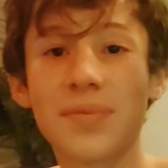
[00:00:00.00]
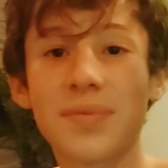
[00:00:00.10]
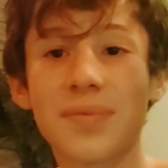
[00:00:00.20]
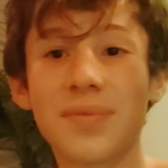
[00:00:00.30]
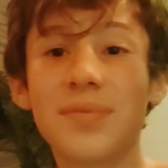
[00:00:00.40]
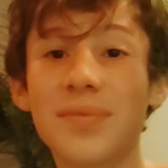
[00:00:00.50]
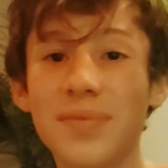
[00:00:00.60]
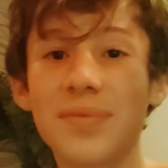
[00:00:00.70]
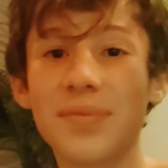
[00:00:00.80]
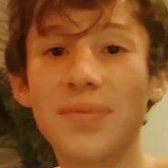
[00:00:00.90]

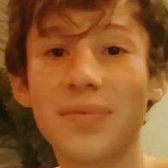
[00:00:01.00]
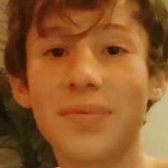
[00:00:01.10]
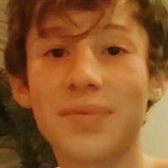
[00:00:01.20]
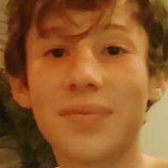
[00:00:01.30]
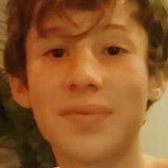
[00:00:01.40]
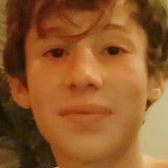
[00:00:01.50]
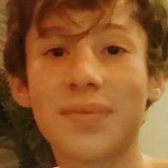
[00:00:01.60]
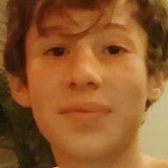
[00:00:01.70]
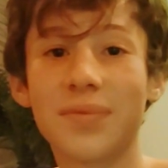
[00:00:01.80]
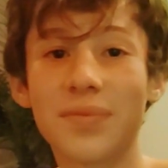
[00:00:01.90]

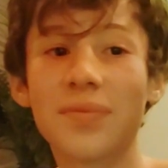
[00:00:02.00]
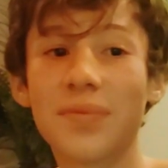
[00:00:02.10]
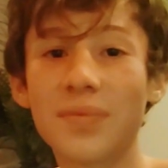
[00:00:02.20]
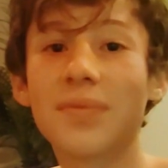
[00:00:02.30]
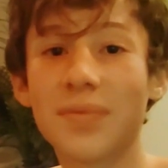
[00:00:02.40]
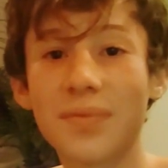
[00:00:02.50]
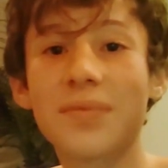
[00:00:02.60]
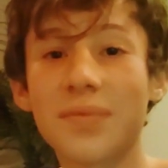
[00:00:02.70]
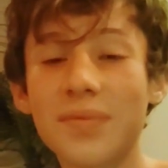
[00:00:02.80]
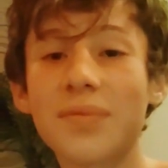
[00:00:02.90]

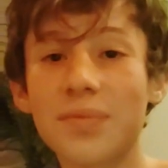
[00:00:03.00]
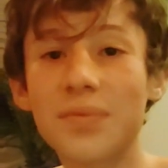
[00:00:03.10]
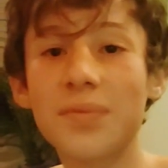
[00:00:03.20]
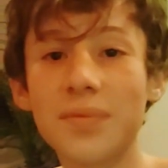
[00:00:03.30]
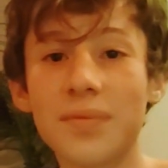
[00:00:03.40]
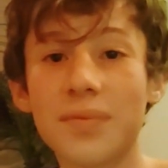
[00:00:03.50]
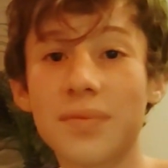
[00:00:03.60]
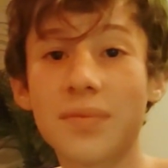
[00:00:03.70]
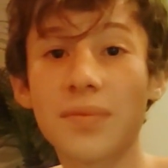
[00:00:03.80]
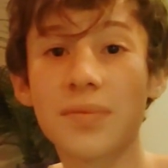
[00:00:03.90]

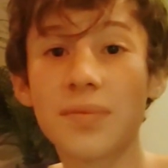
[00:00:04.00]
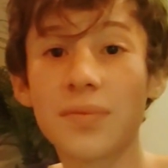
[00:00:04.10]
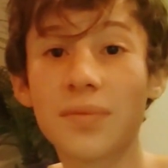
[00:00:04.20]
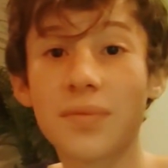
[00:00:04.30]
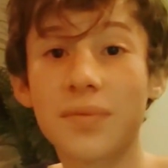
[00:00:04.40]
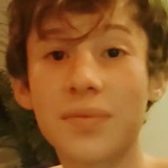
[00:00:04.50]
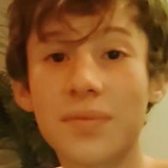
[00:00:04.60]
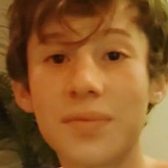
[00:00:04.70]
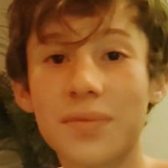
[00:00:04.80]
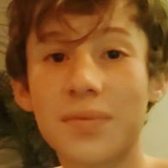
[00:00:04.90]

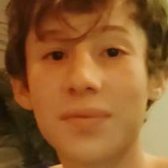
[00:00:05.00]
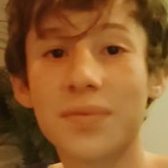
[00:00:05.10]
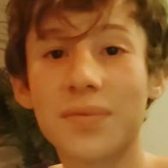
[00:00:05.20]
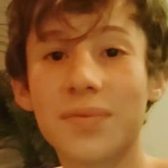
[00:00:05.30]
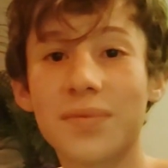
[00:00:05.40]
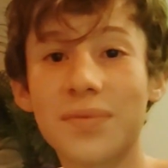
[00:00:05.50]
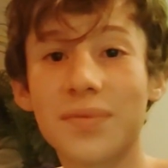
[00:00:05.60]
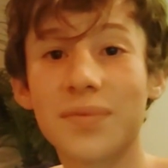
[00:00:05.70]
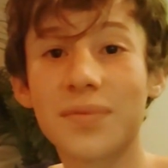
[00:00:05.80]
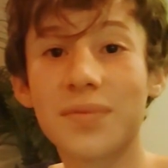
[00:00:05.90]

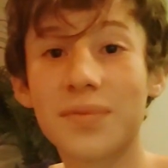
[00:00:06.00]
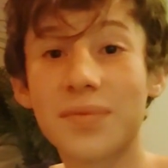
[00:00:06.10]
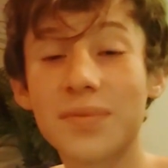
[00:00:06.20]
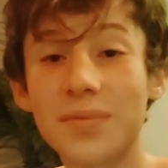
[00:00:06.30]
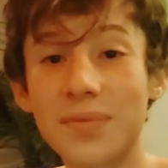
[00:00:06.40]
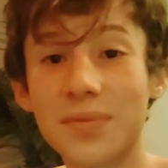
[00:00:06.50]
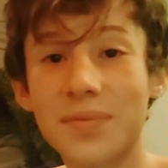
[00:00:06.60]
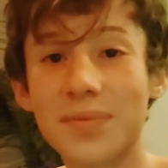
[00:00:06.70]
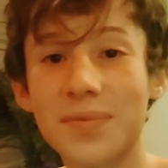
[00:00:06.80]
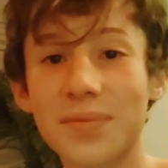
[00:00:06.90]
(silent)